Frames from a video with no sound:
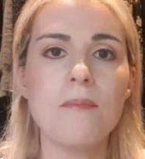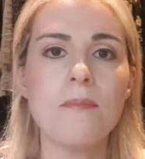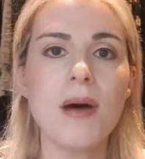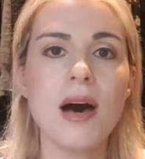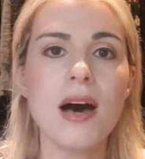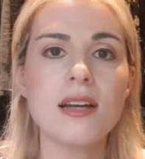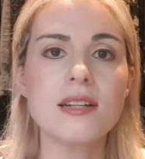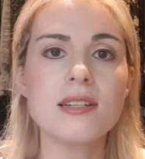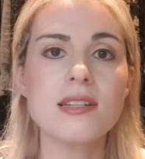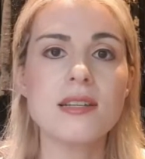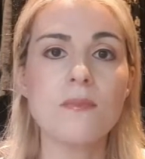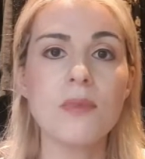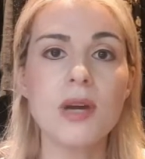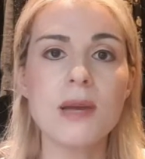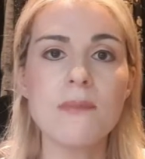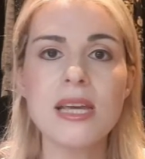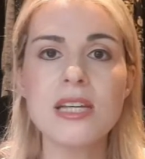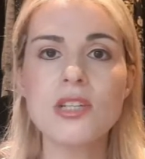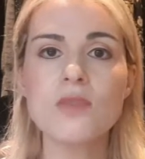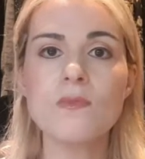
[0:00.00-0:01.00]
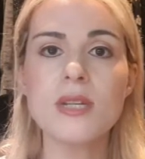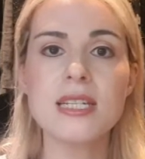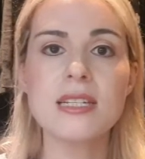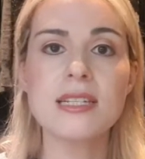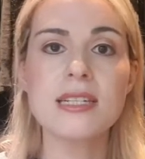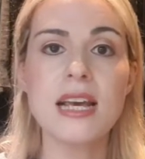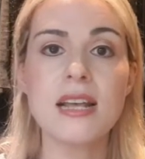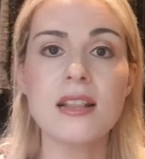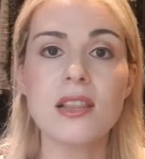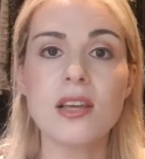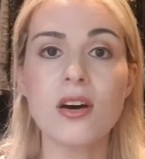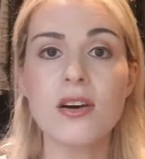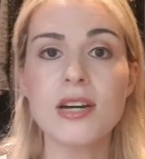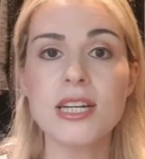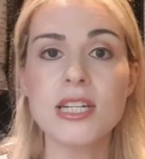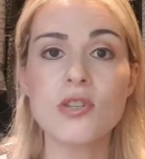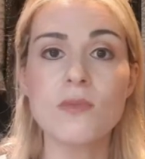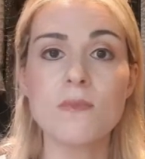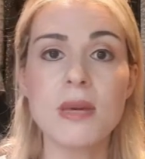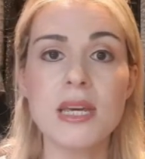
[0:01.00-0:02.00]
but my measurements said that
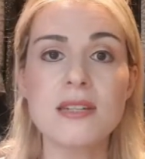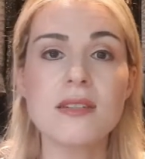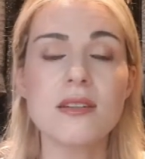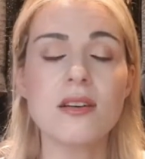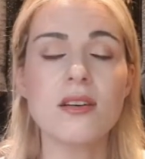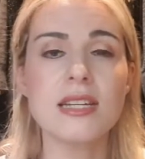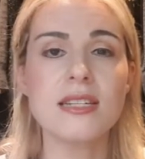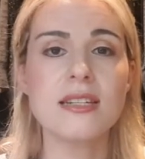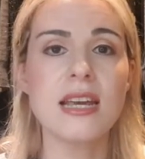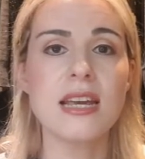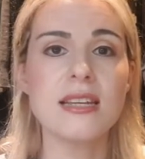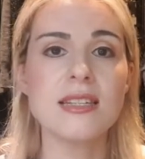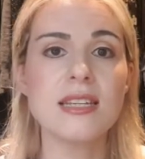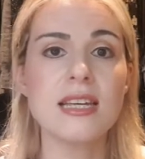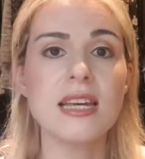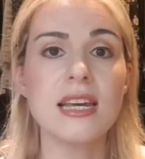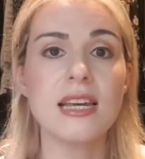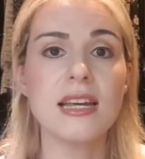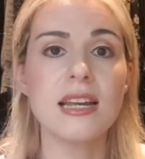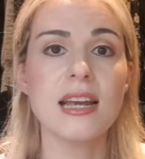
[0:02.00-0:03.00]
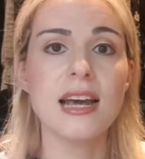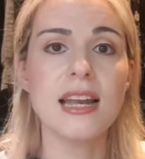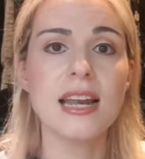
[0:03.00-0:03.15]
I should be a size 18,